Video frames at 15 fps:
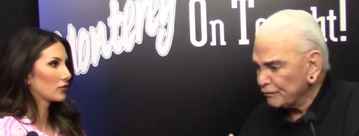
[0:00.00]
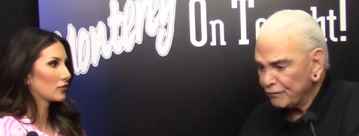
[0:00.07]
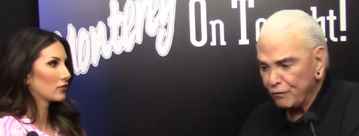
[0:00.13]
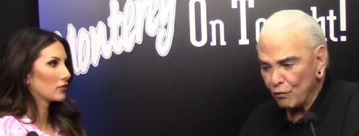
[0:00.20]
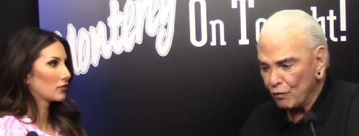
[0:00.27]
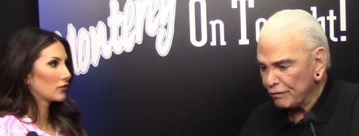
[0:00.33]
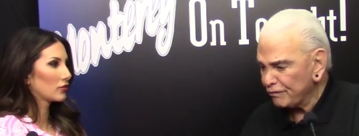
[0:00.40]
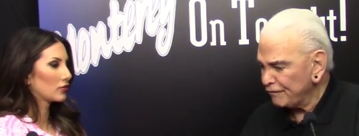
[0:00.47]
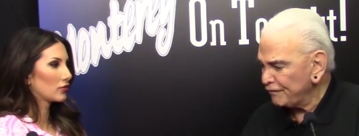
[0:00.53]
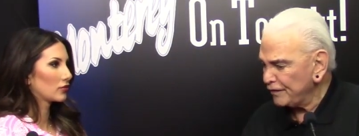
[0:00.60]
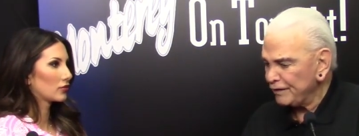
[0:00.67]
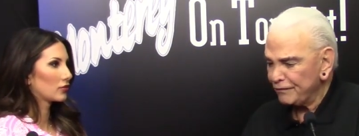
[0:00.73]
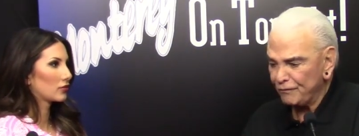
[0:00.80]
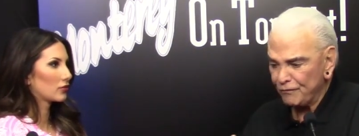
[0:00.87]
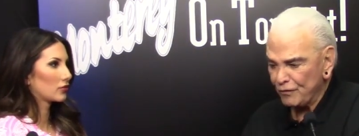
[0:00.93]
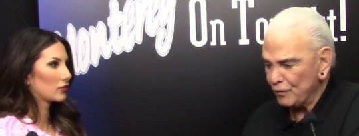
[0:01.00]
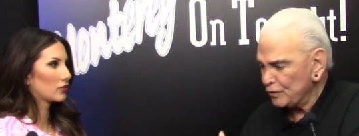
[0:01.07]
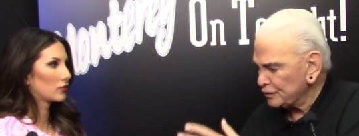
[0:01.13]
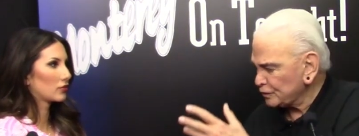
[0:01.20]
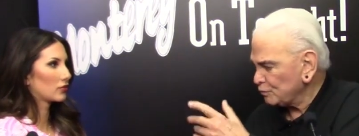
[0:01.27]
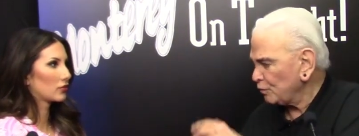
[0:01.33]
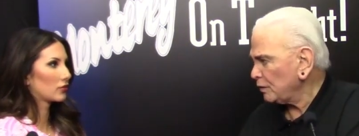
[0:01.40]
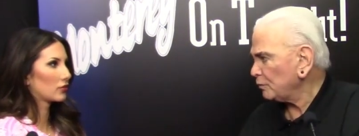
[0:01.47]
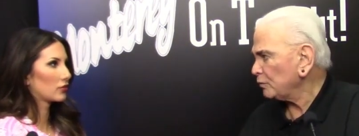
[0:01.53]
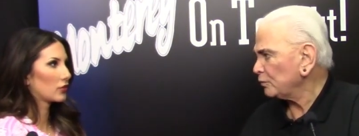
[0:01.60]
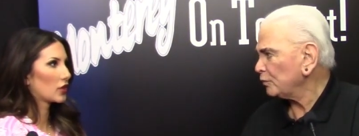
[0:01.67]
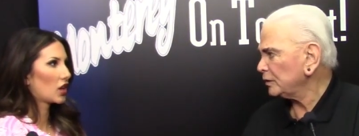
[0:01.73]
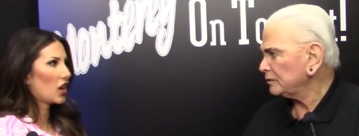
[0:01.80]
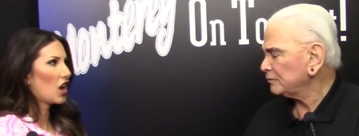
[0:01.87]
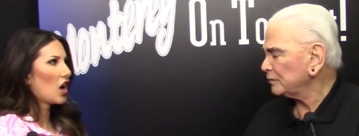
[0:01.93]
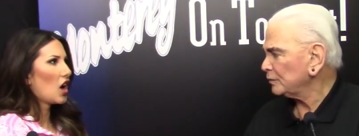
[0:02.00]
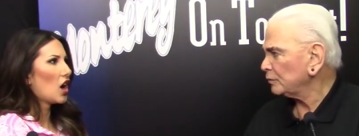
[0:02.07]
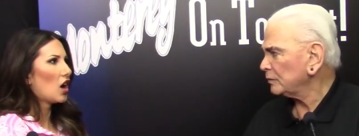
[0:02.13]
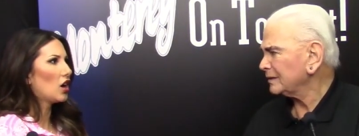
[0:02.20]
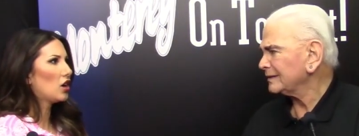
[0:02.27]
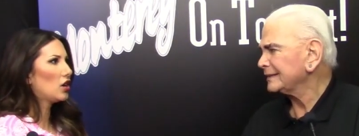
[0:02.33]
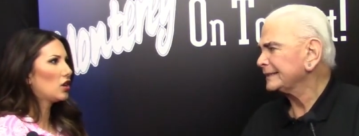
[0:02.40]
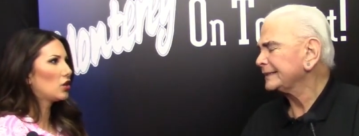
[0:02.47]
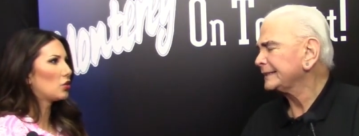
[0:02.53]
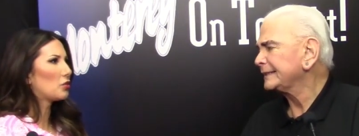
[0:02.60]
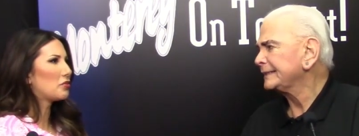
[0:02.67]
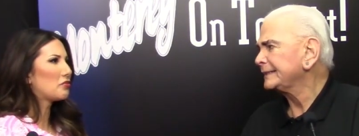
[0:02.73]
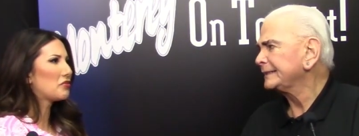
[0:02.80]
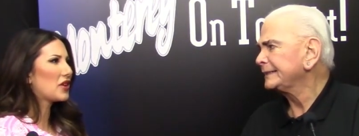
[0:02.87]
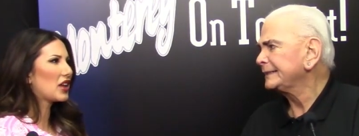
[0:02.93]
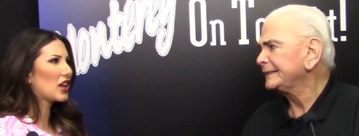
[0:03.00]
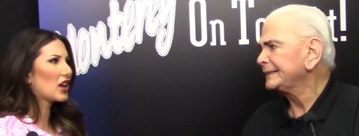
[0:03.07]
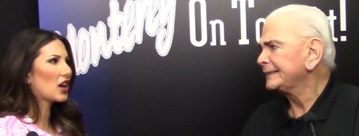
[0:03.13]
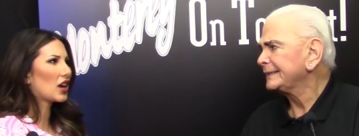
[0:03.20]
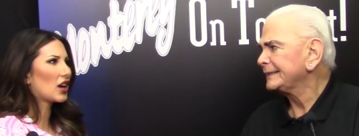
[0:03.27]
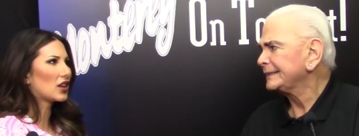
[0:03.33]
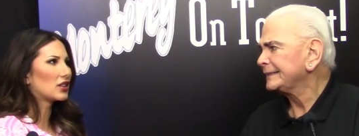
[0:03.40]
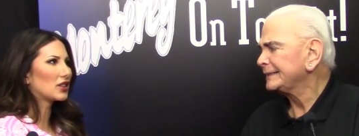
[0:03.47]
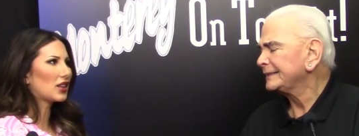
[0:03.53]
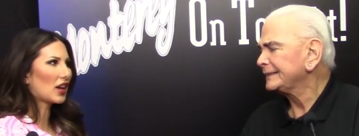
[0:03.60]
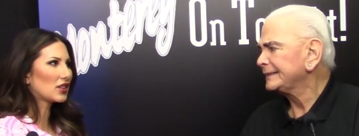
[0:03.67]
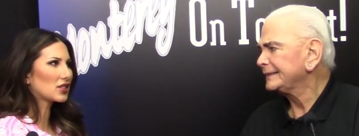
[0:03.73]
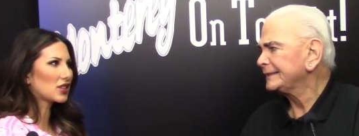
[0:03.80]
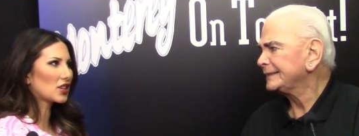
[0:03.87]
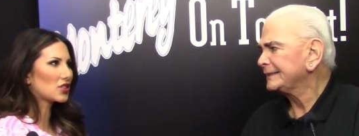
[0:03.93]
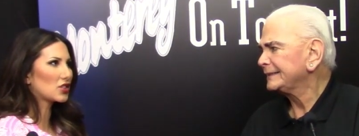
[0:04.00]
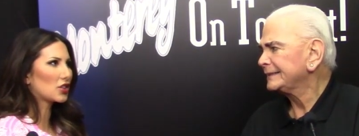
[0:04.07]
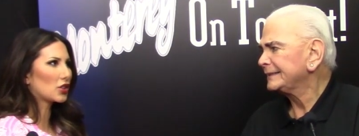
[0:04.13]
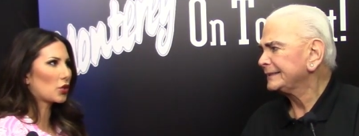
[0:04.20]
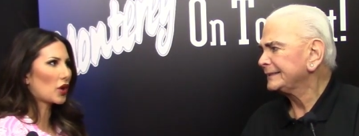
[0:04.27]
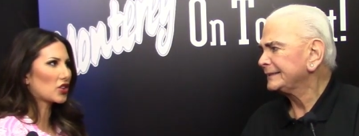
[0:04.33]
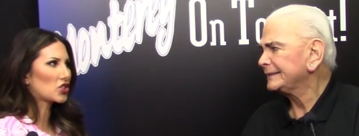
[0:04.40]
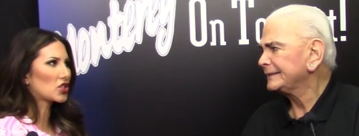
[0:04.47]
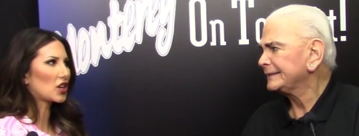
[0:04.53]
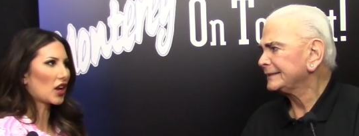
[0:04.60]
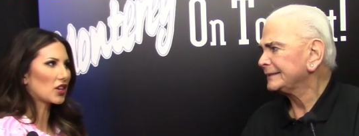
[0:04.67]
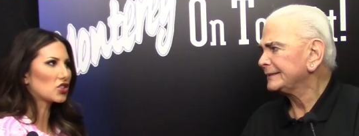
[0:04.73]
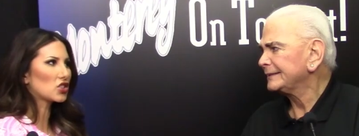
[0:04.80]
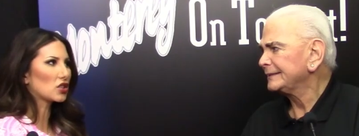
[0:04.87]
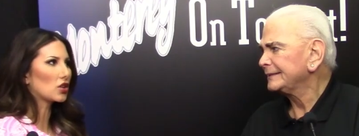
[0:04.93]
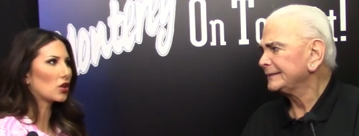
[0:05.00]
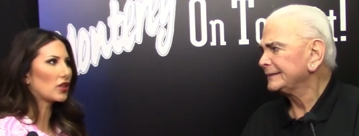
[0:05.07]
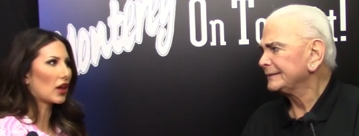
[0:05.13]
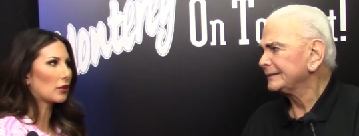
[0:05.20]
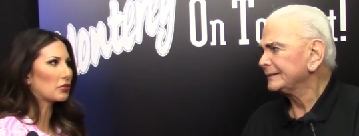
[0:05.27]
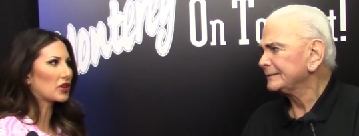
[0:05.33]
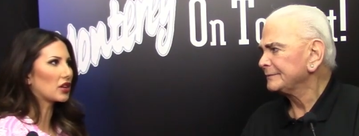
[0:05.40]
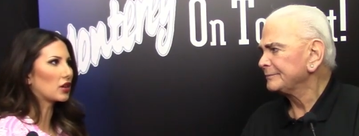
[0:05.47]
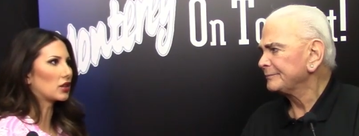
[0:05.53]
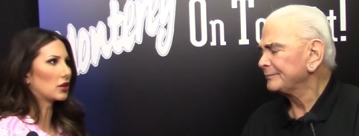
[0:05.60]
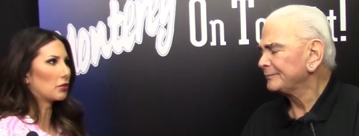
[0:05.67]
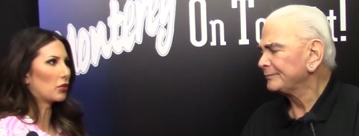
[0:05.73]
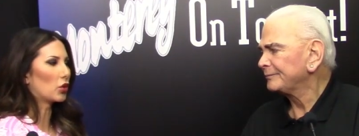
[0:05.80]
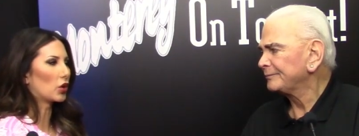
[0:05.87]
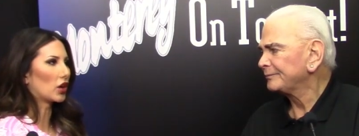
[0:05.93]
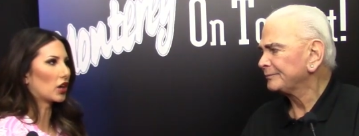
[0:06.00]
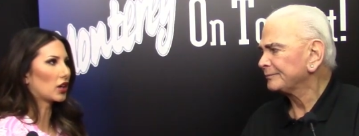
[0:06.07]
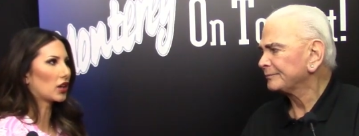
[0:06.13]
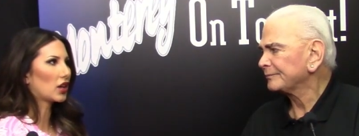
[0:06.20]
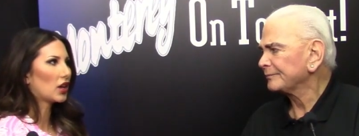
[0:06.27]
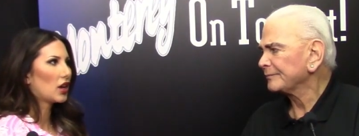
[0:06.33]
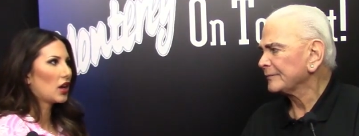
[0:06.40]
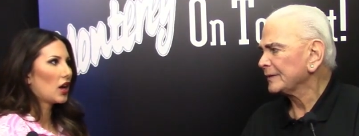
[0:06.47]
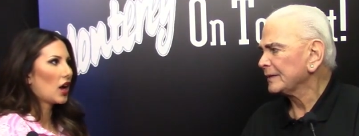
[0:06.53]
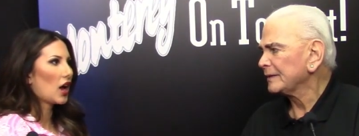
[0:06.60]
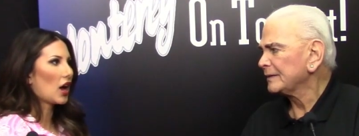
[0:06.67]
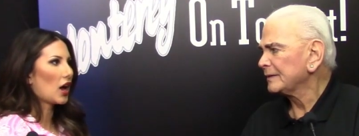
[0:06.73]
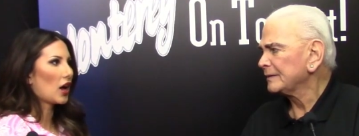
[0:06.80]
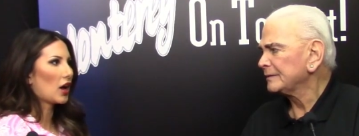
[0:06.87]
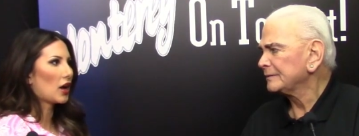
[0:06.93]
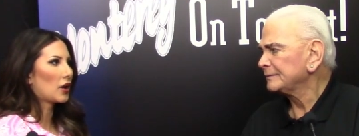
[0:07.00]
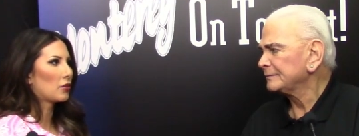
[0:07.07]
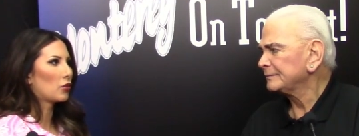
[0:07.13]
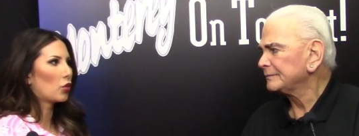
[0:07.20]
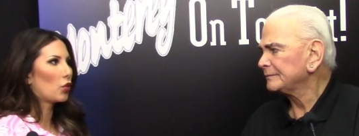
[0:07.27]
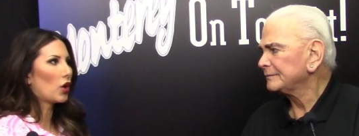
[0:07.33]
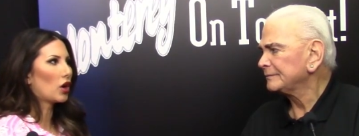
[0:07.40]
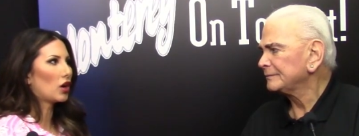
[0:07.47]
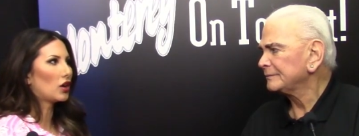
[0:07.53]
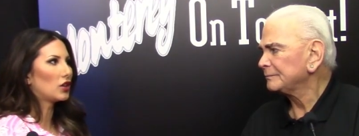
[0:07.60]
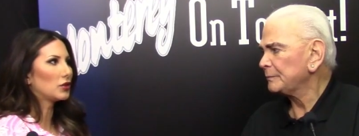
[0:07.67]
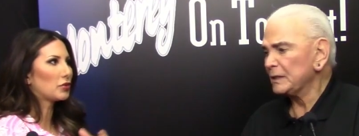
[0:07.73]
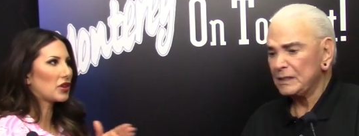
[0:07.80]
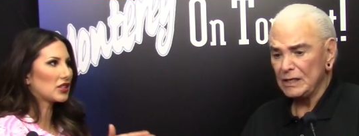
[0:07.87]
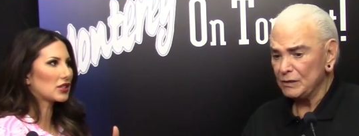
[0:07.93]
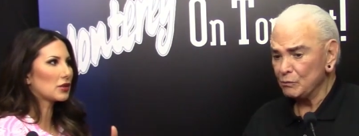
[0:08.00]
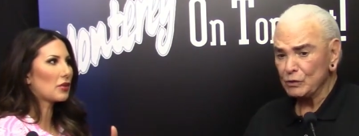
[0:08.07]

Speaker 1: fourth, fifth, first? What? What?
Speaker 2: Oh man, that's such a good question. I should know that being on the board. Um, well, but Peace of